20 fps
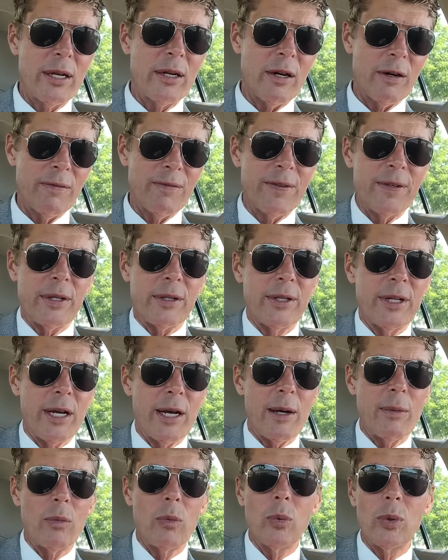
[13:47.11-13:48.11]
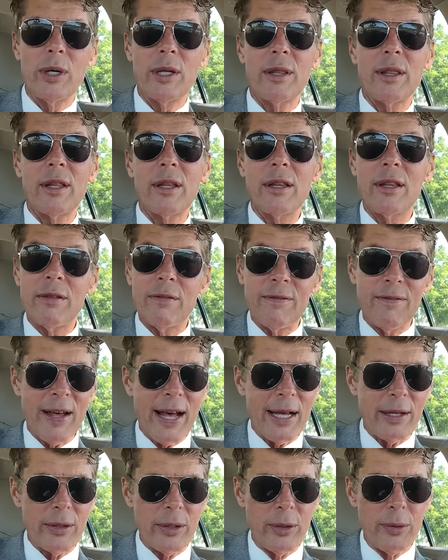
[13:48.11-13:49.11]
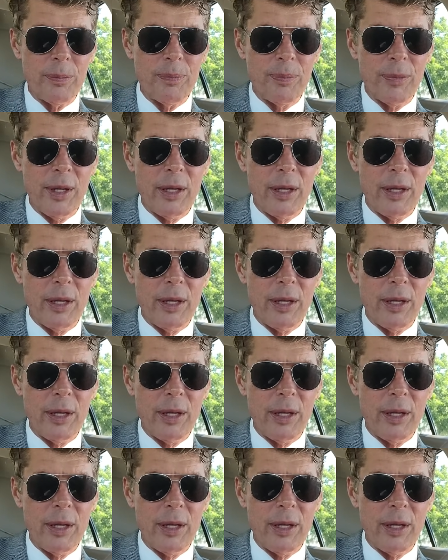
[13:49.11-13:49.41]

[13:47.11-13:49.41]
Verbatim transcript: and are filled up with the value